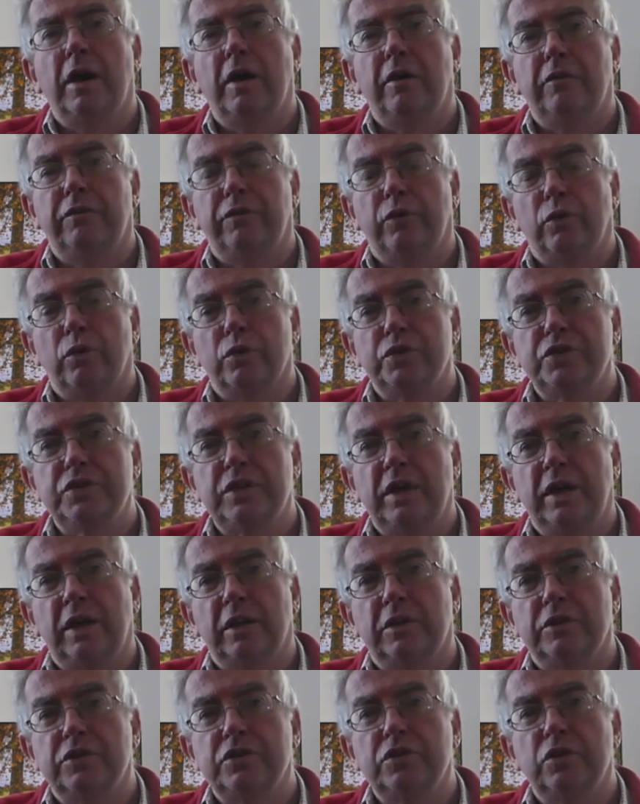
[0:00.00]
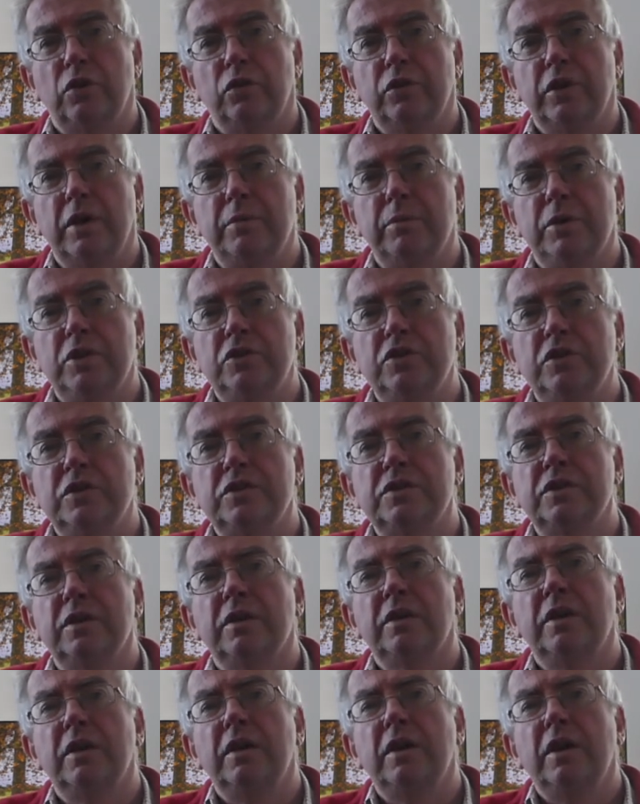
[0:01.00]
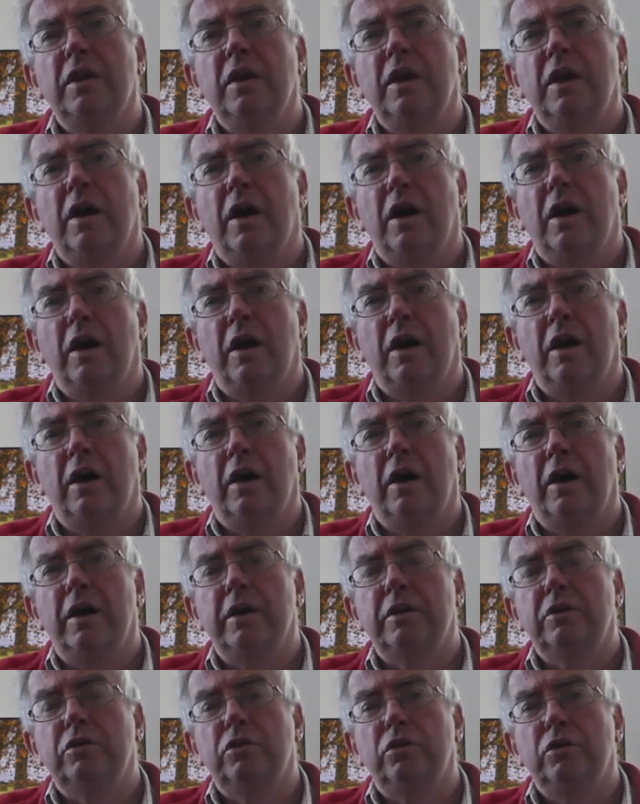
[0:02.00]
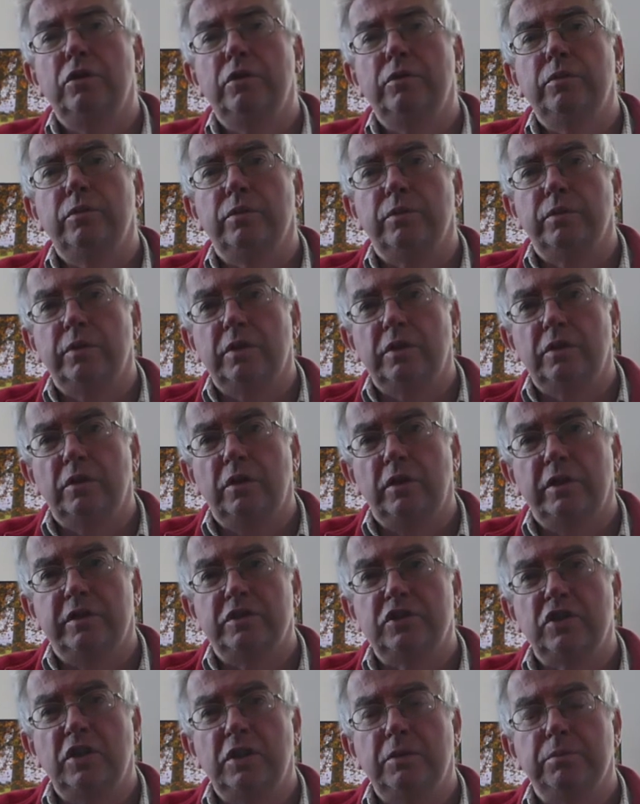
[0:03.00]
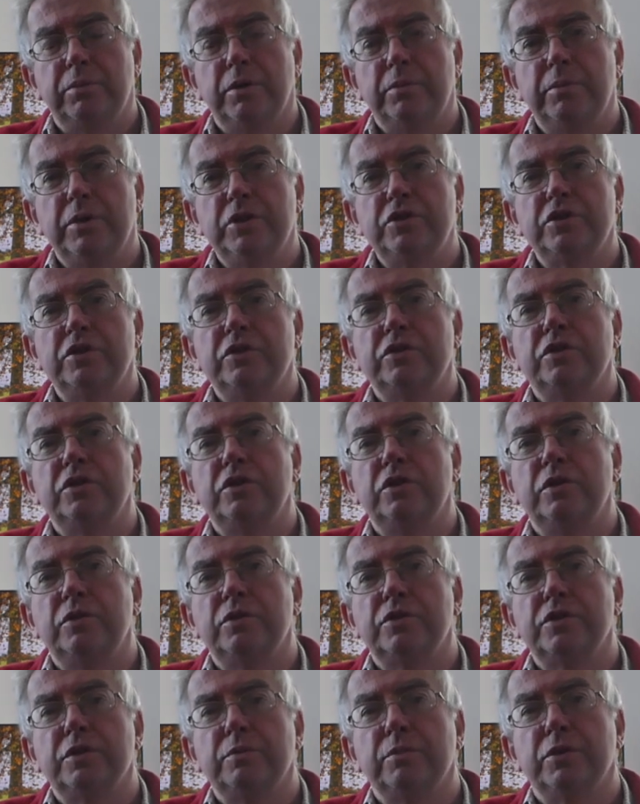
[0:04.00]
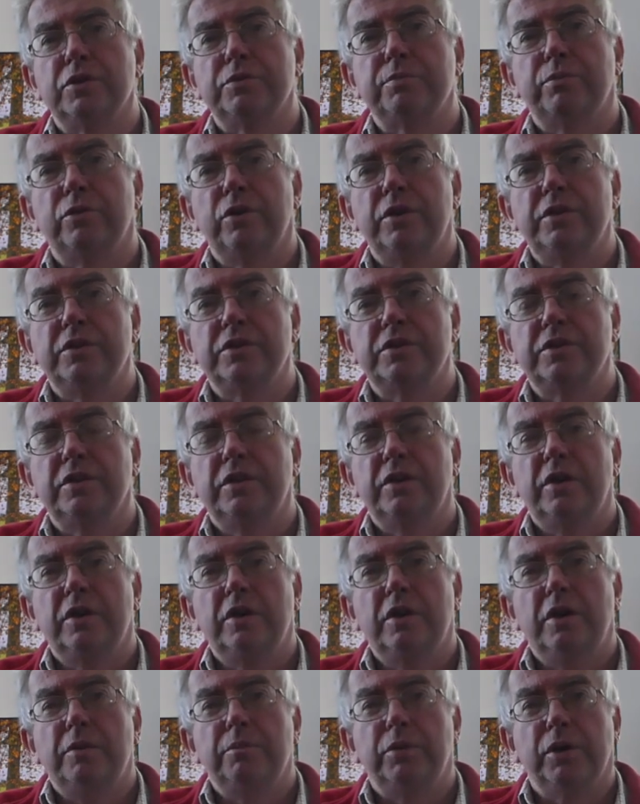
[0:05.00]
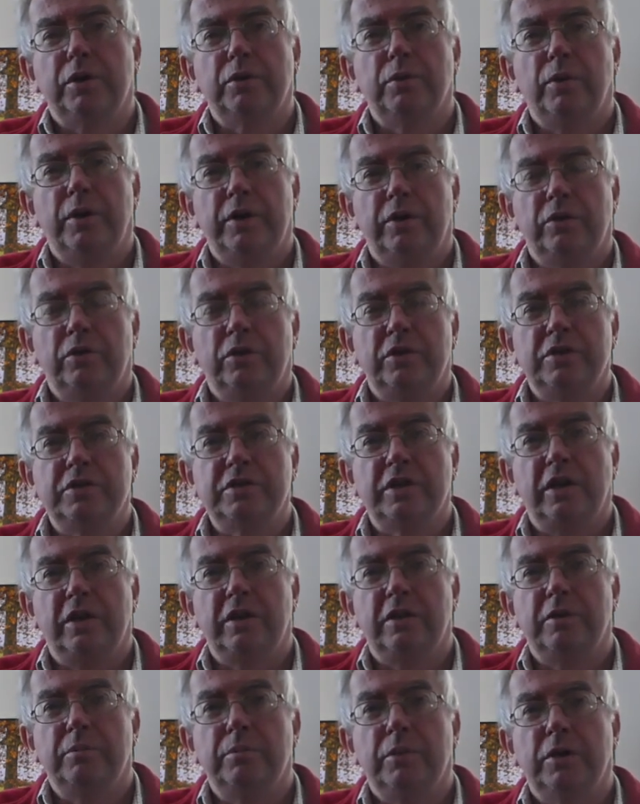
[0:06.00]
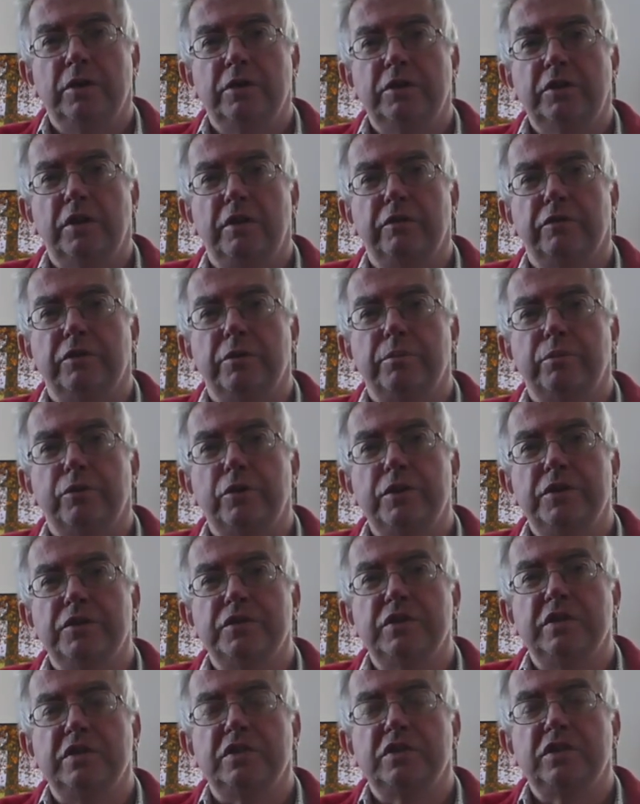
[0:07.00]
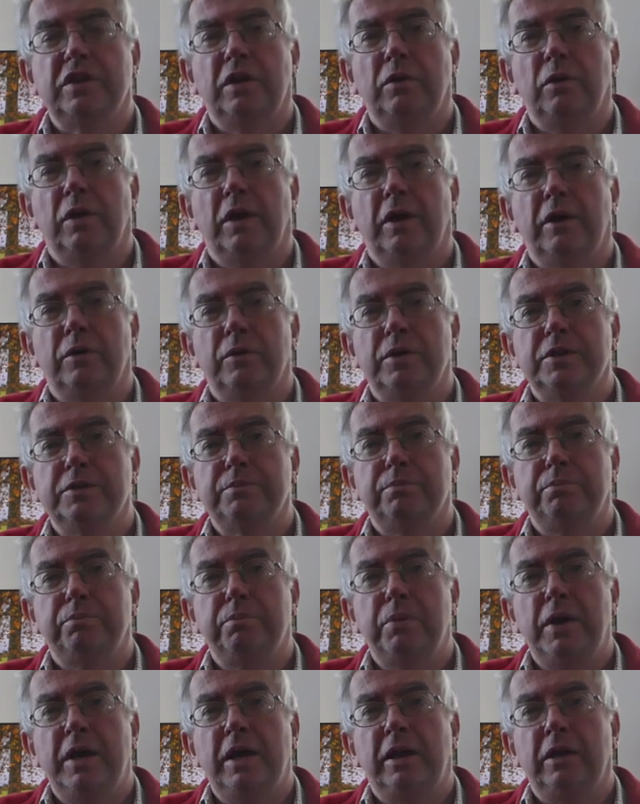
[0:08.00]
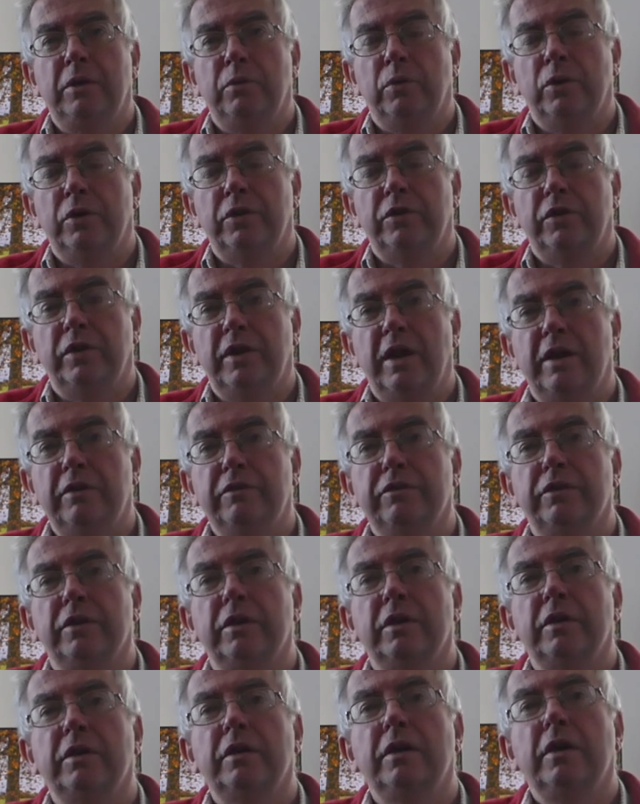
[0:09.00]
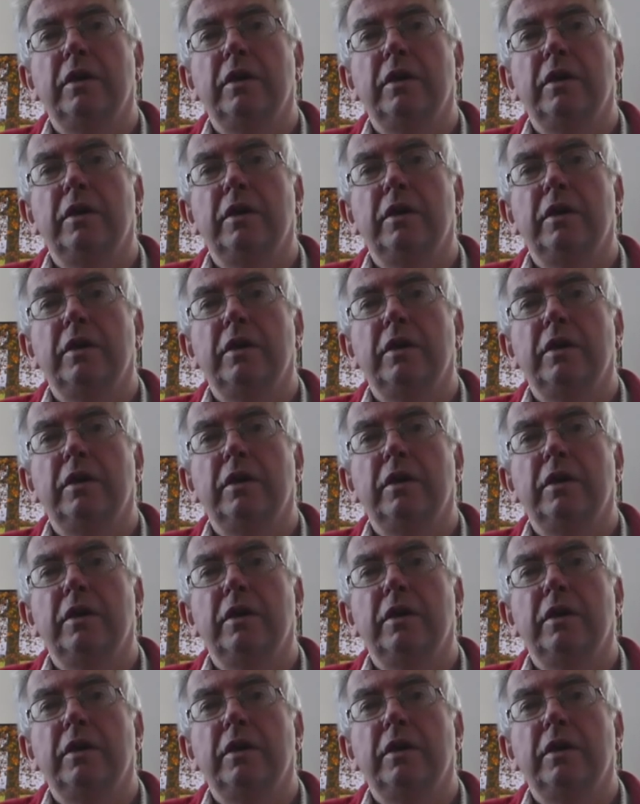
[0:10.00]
for sale as stock images. I could seek permission to use them as prints, but quite honestly the market for prints is so low it's barely worth the effort.